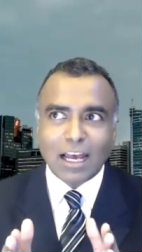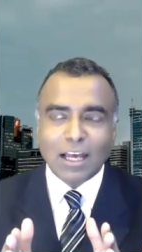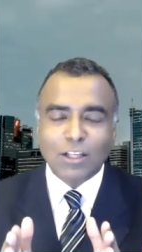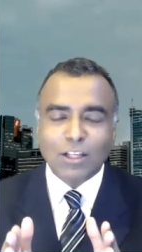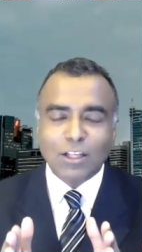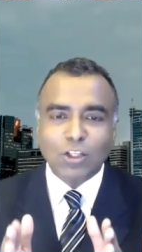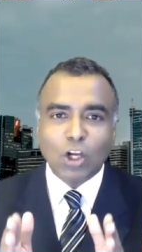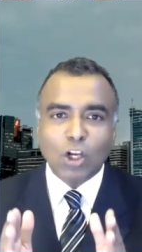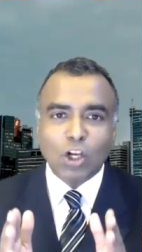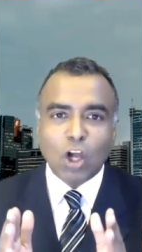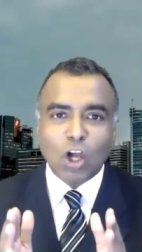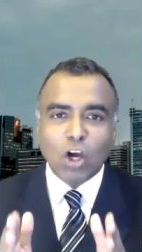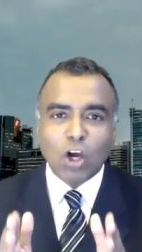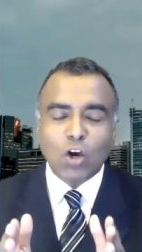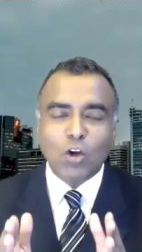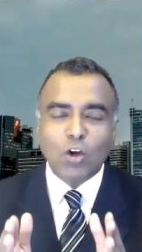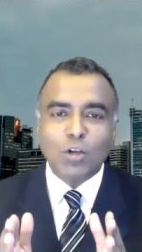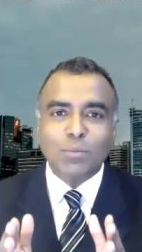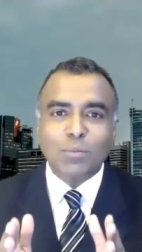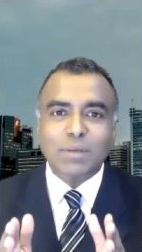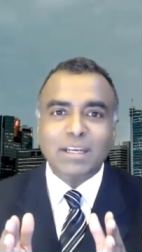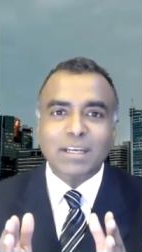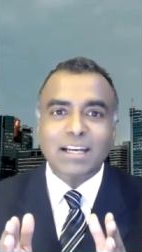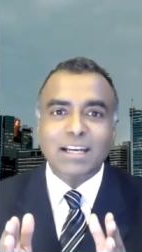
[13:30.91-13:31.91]
you're not going to
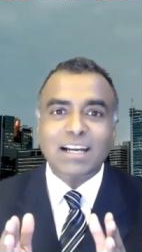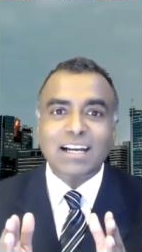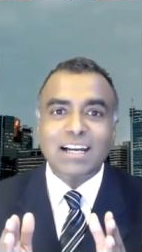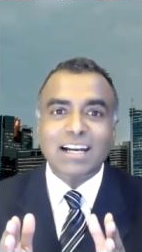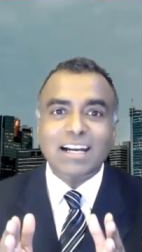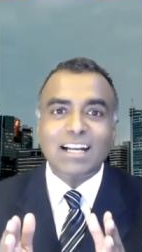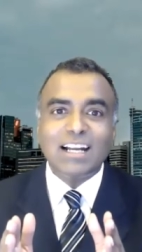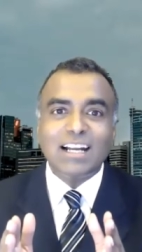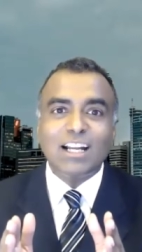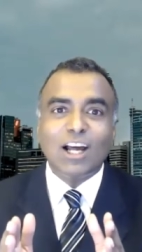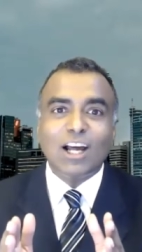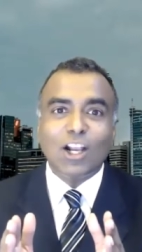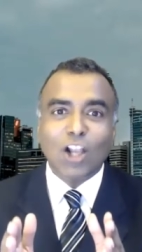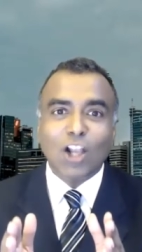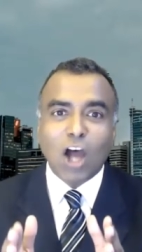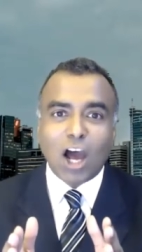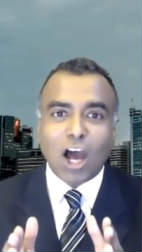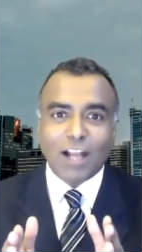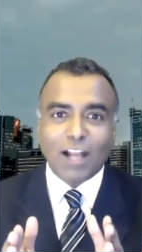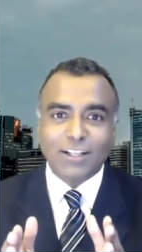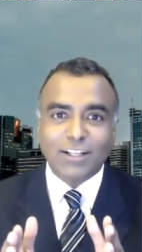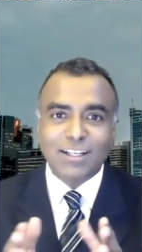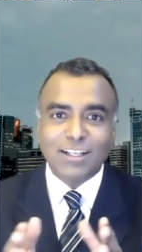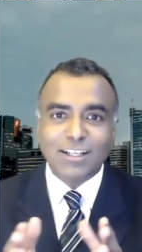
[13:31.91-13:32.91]
be heard a
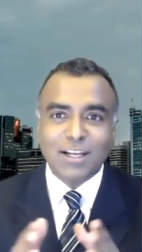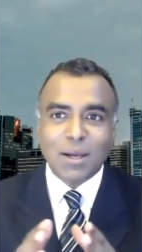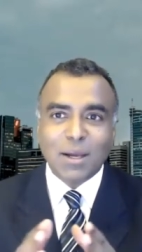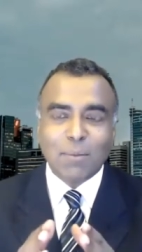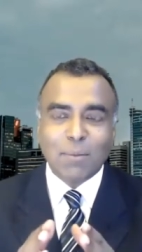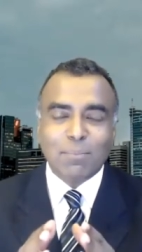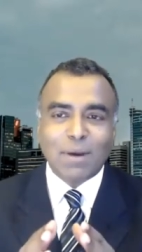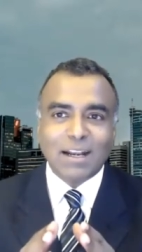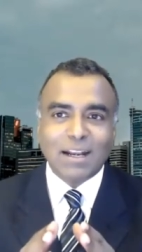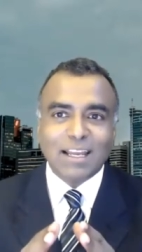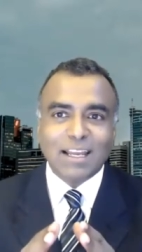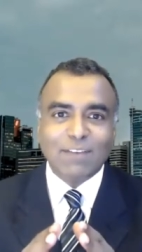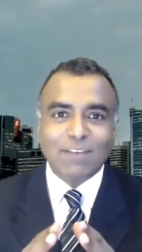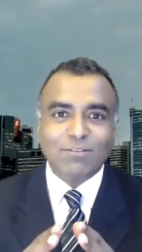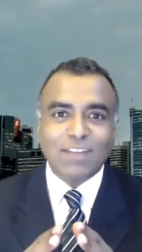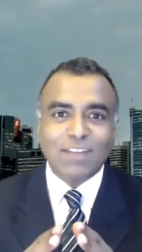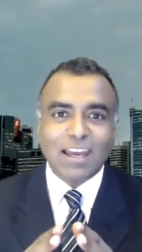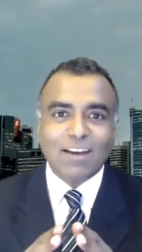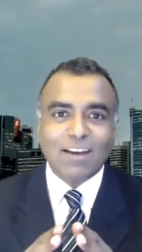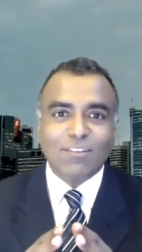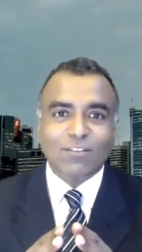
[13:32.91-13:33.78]
lot. But if there are